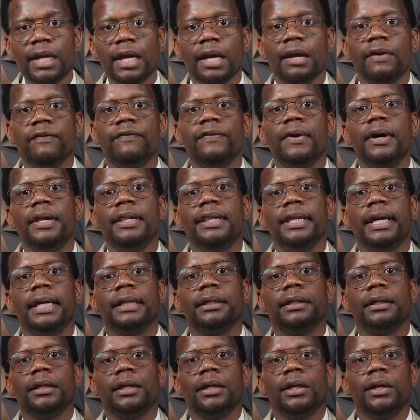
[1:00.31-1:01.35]
I found
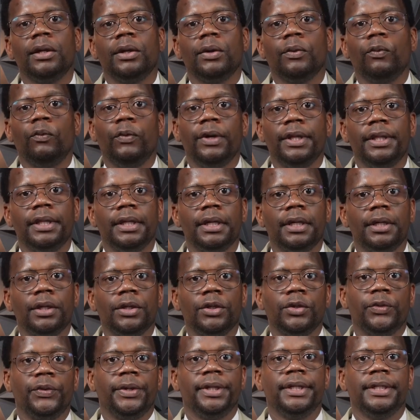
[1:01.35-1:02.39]
that whether
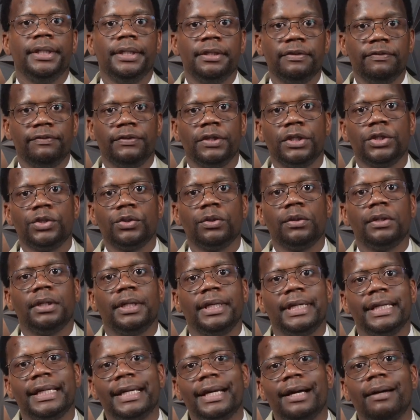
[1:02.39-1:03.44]
you're an individual,
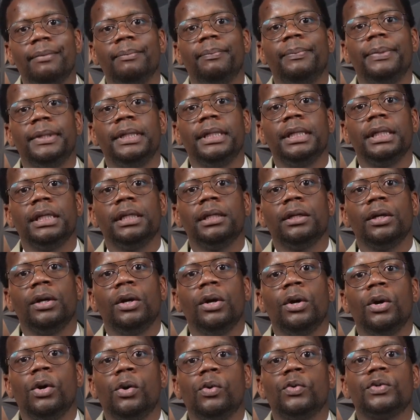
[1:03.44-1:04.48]
a company,
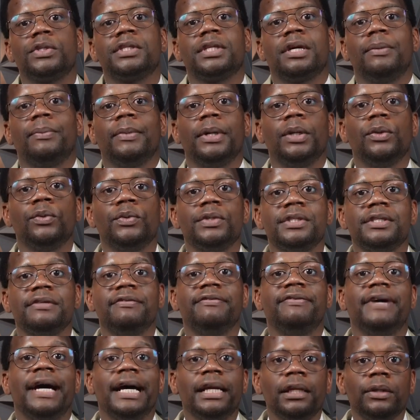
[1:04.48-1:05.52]
or someone who's
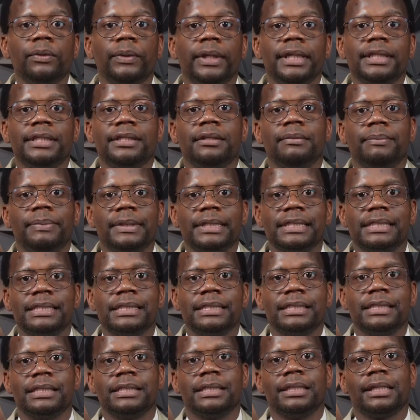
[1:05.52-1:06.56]
evaluating
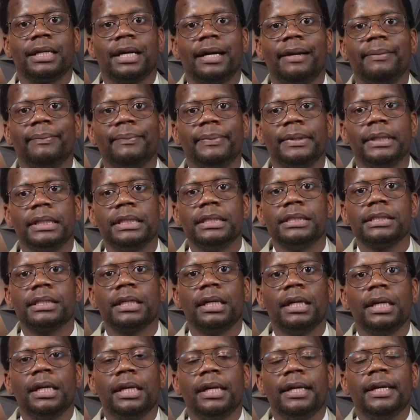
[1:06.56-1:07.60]
businesses and companies,
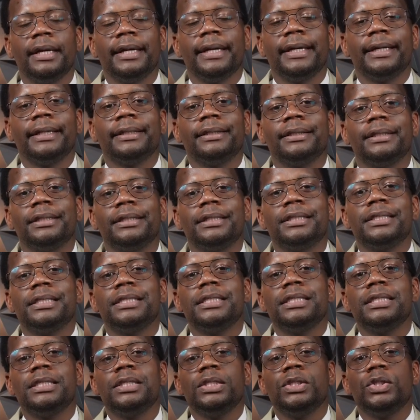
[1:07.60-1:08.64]

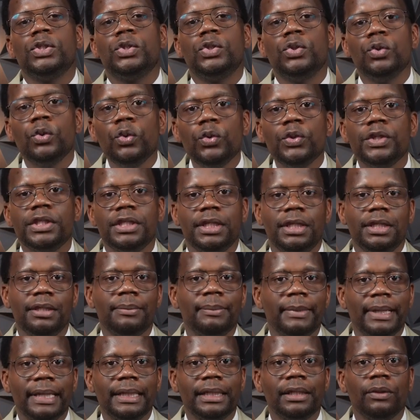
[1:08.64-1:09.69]
usually
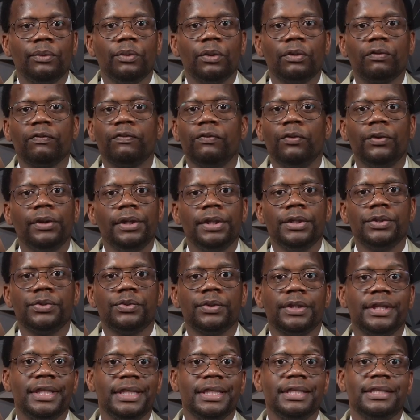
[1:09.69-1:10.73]
money will fall
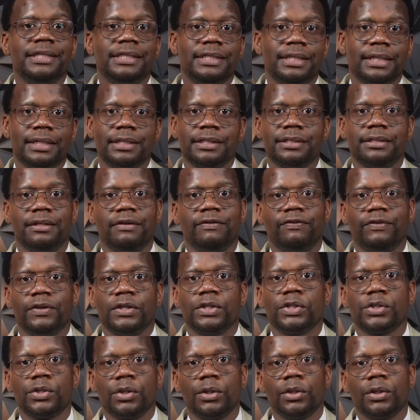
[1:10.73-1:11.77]
into these six
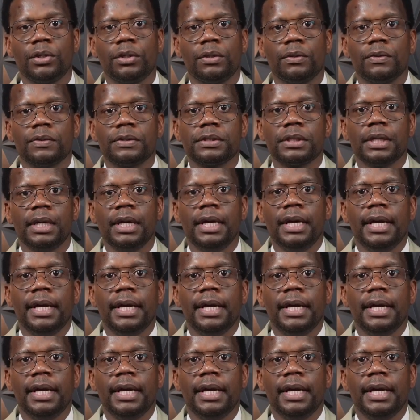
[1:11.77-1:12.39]
different circles.